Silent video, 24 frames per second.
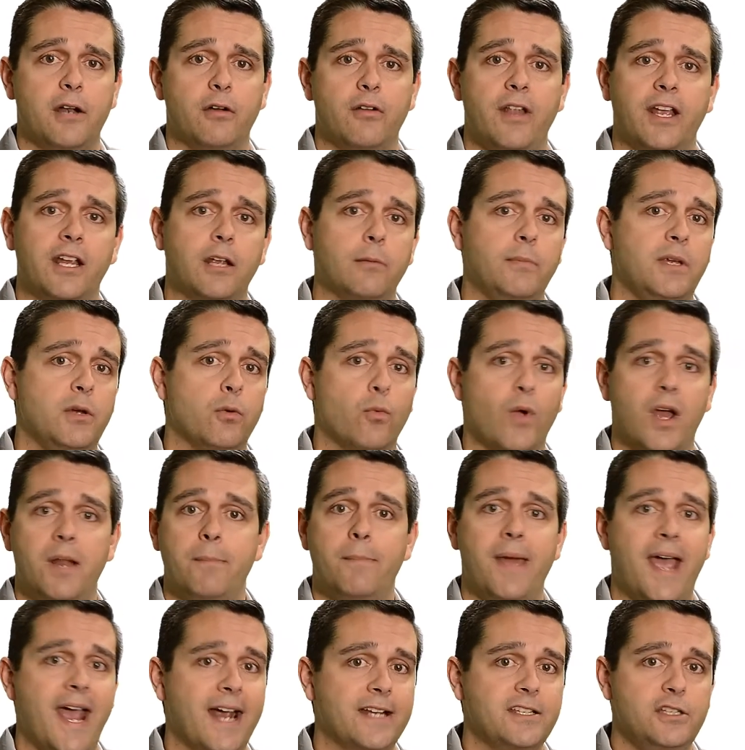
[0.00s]
And that could be read
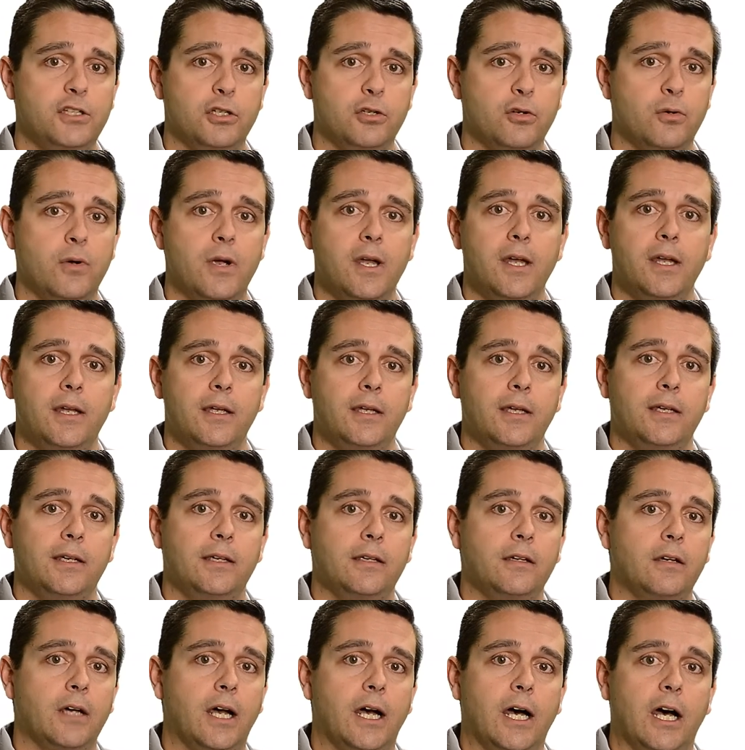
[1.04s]
back to you
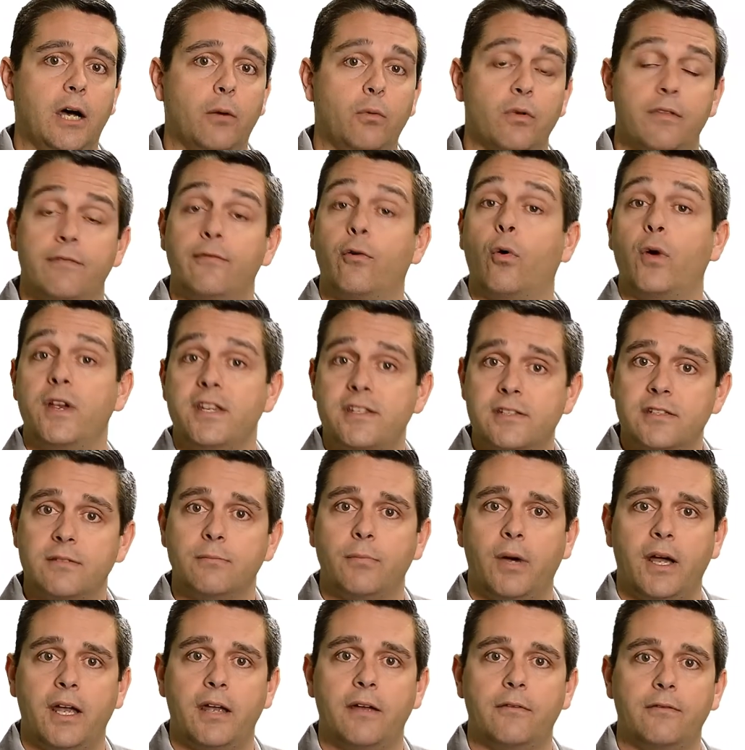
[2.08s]
with voice
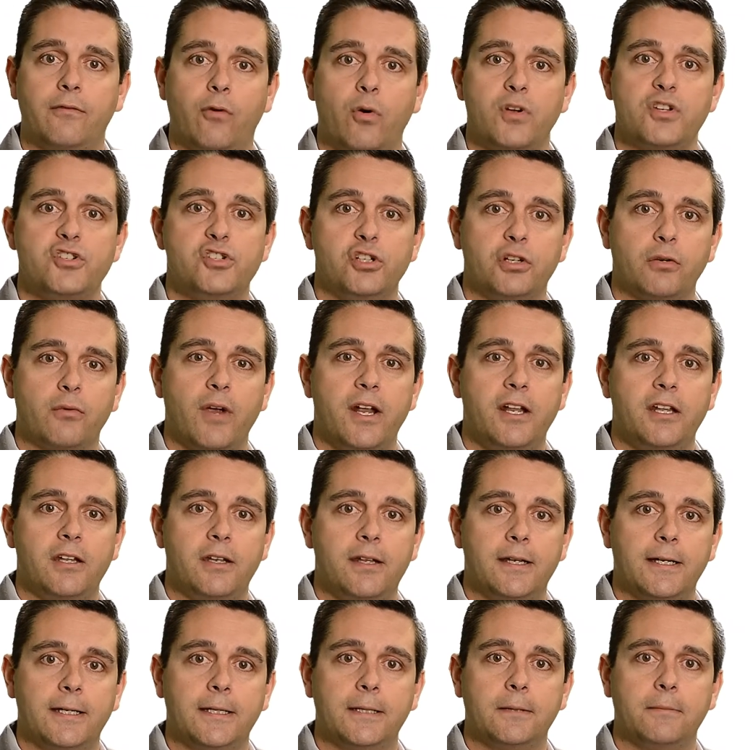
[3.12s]
by a voice-generated
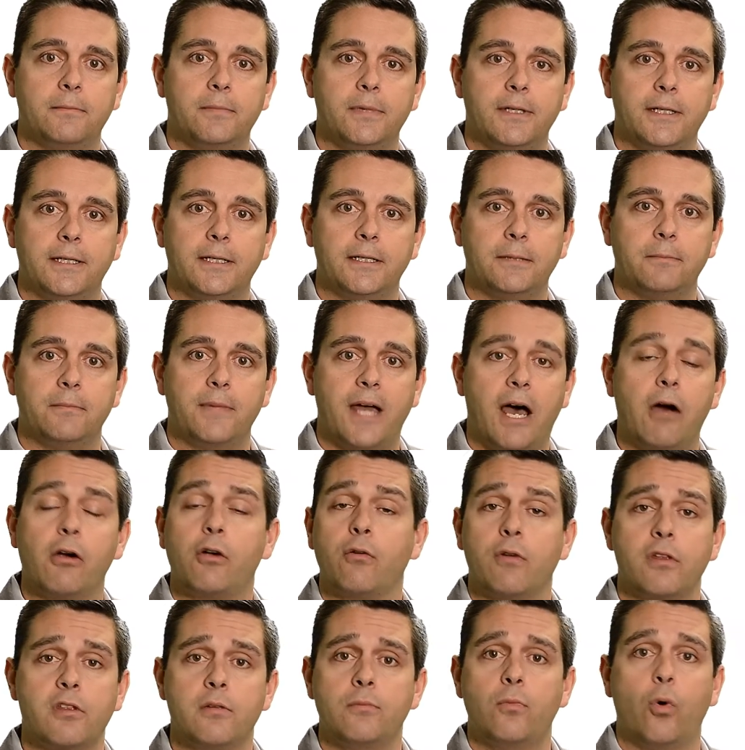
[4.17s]

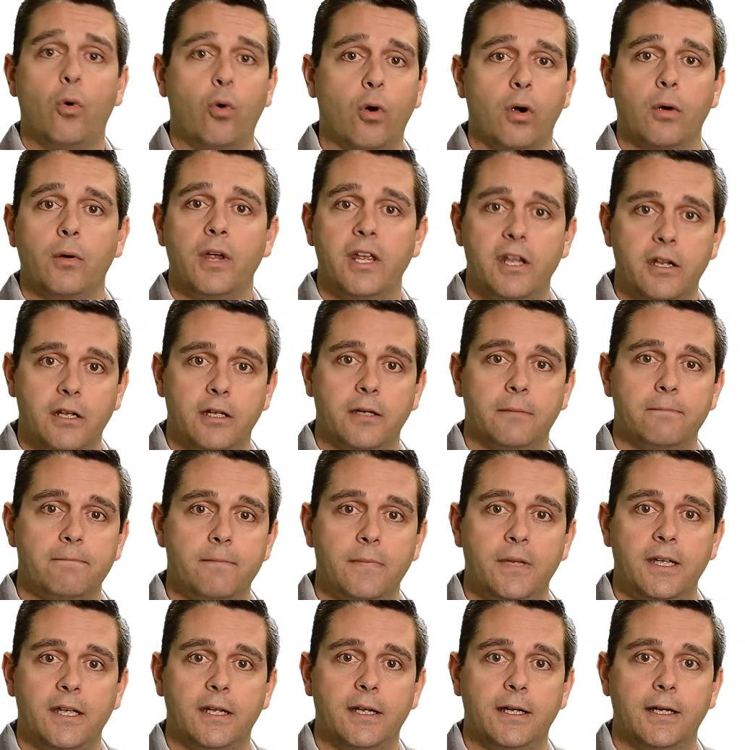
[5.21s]
algorithm, or in a
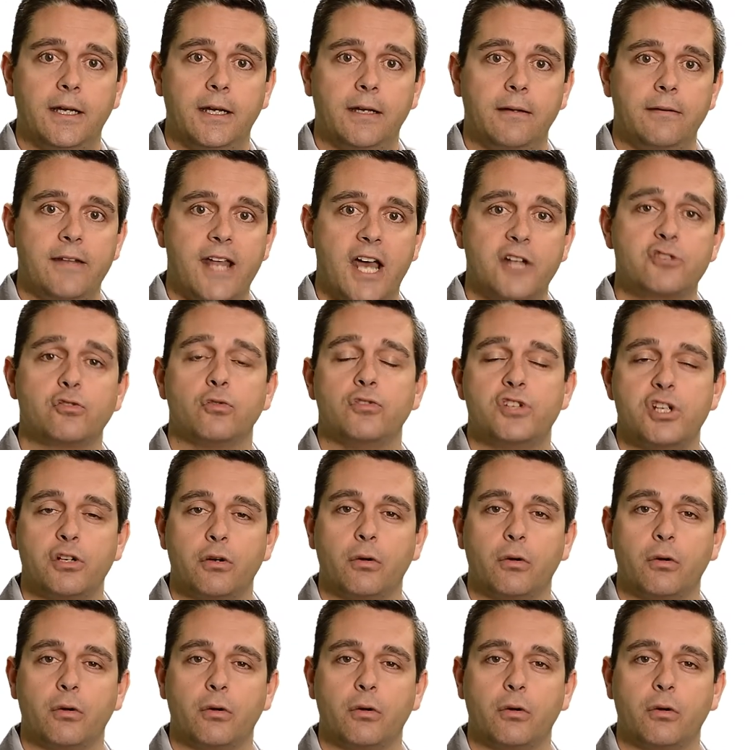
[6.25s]
natural